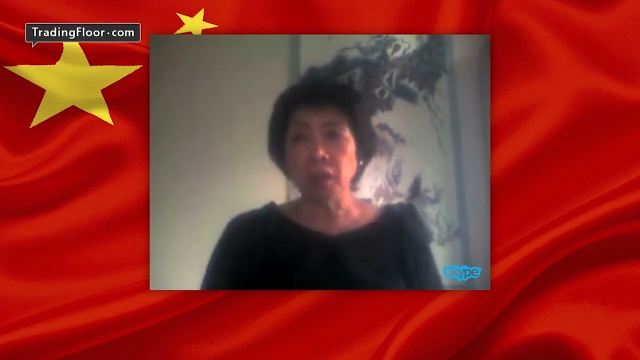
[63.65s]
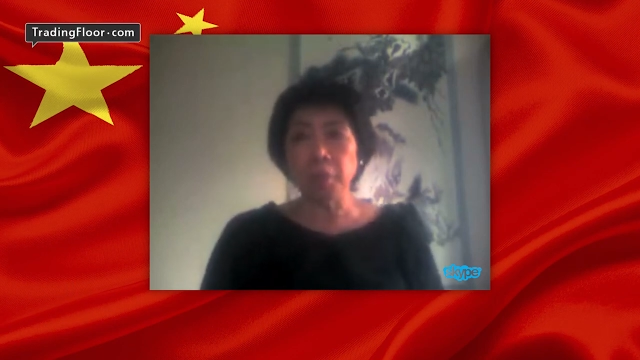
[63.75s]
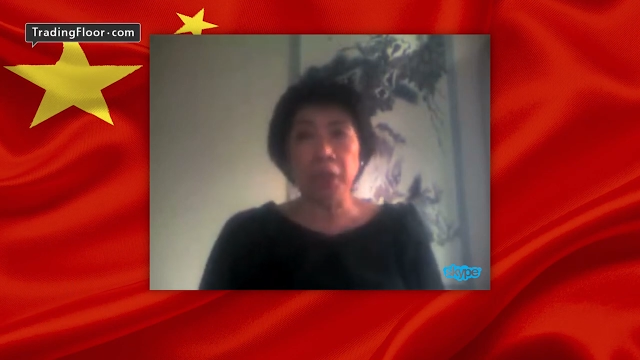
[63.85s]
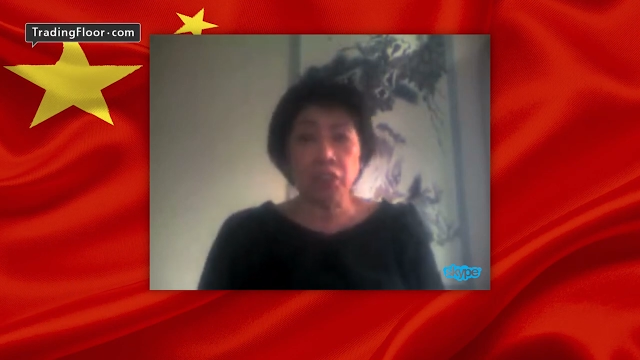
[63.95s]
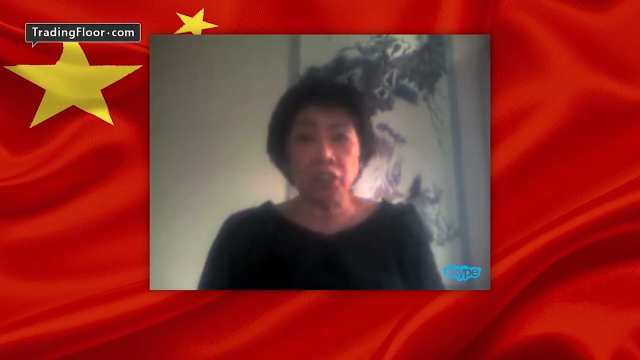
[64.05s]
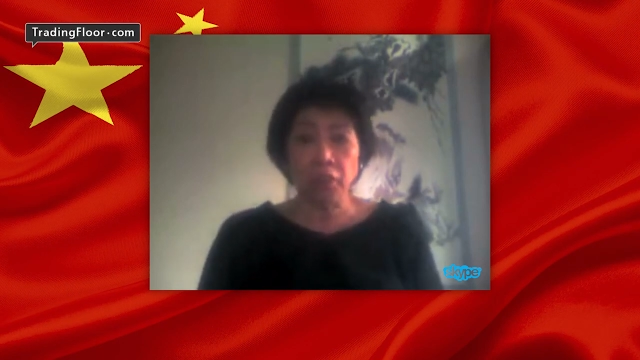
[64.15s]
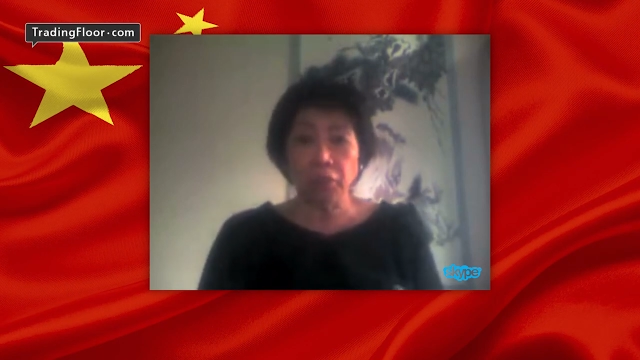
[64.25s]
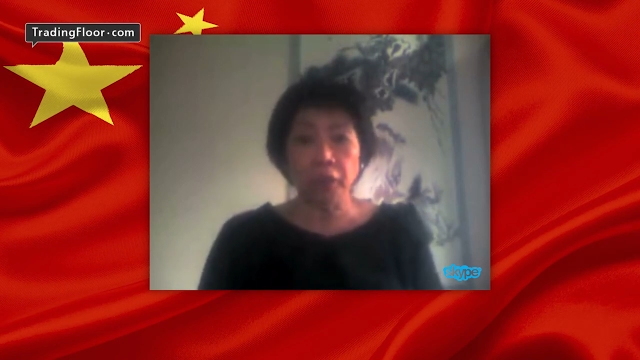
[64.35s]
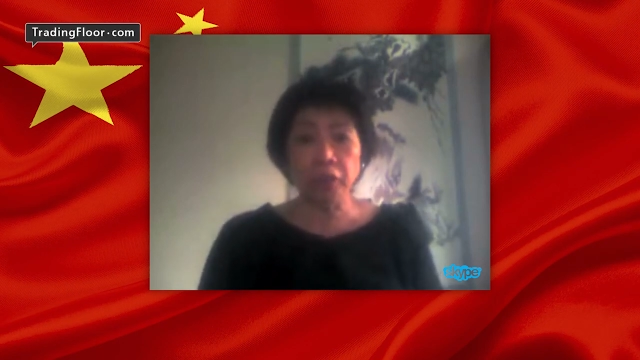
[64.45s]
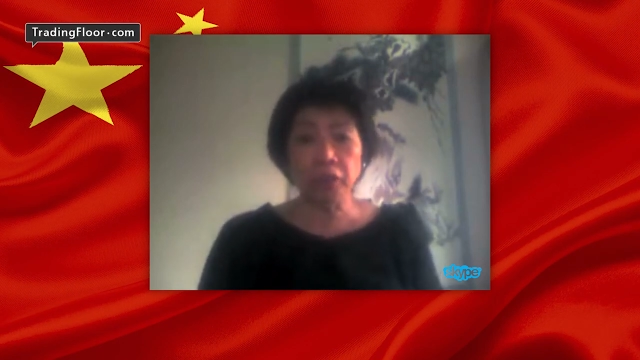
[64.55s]
means
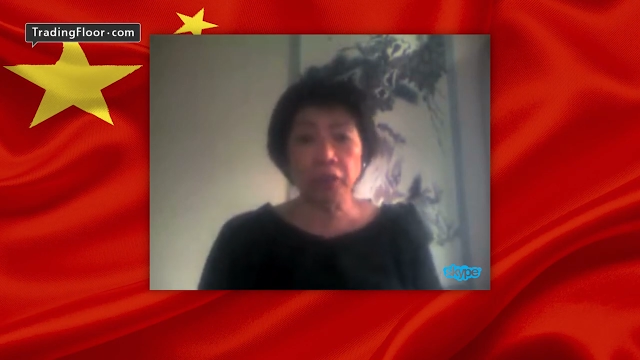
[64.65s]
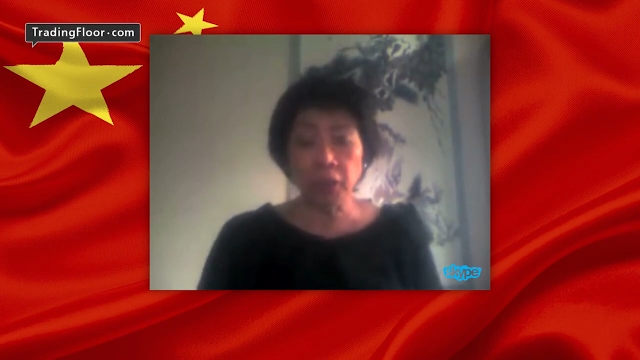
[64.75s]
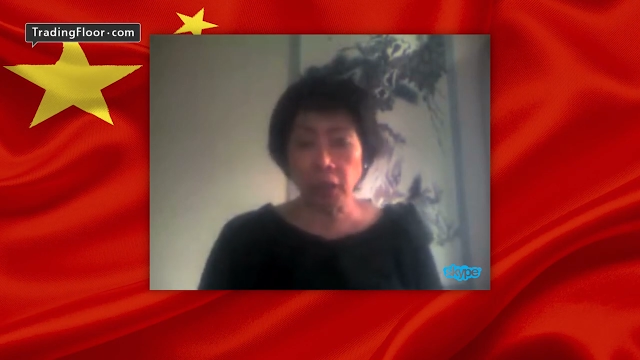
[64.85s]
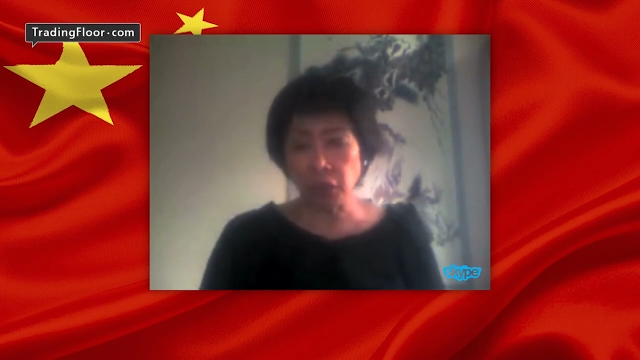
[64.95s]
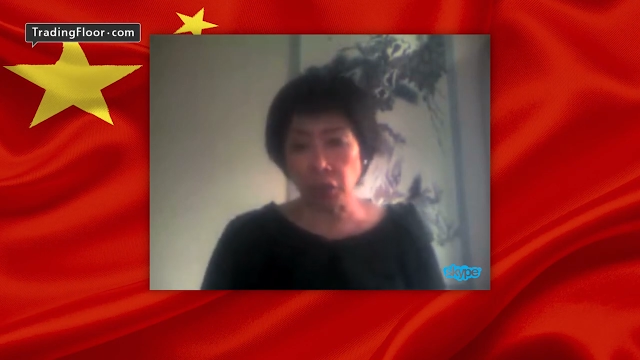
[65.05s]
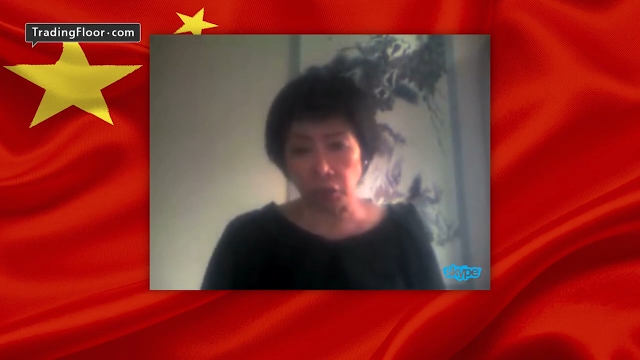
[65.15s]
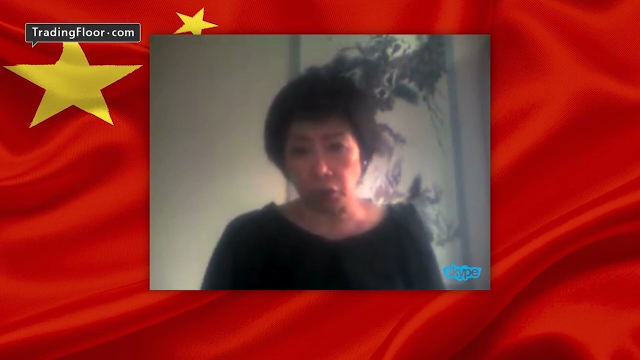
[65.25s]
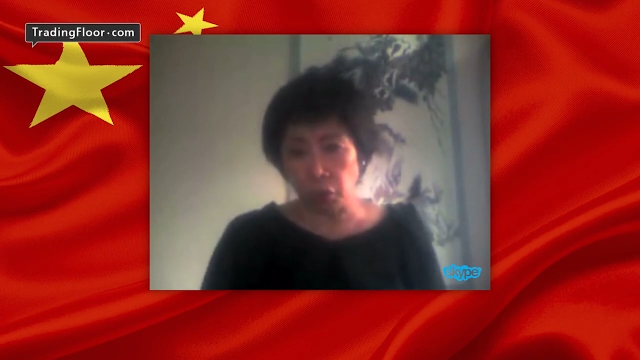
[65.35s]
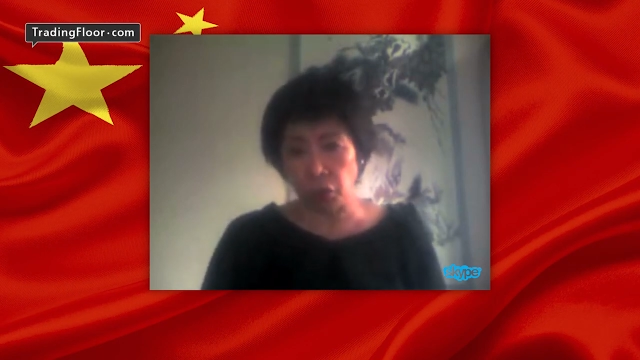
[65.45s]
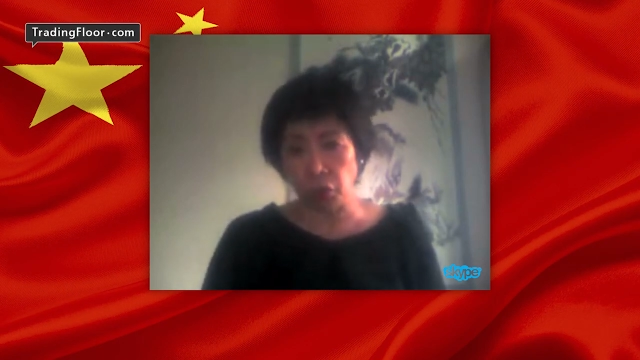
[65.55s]
very little
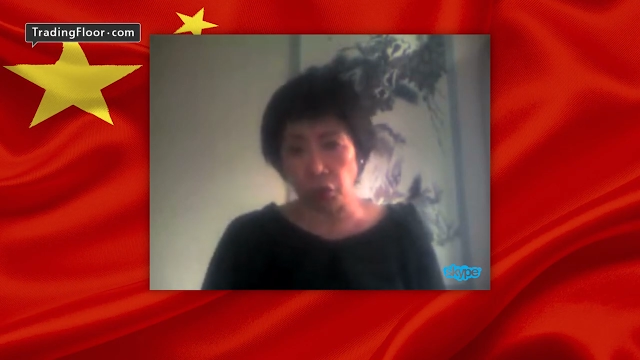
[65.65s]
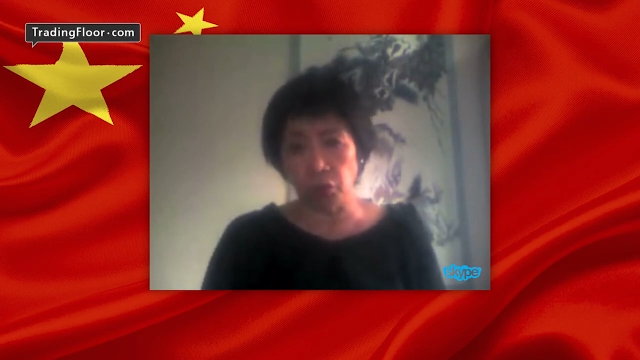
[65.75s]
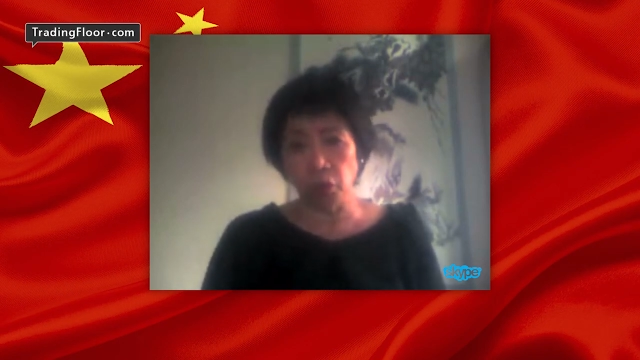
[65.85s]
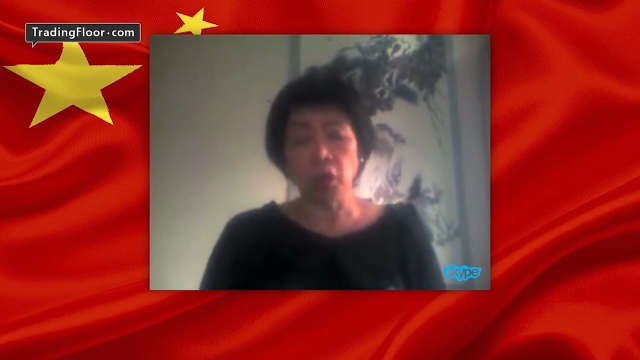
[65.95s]
to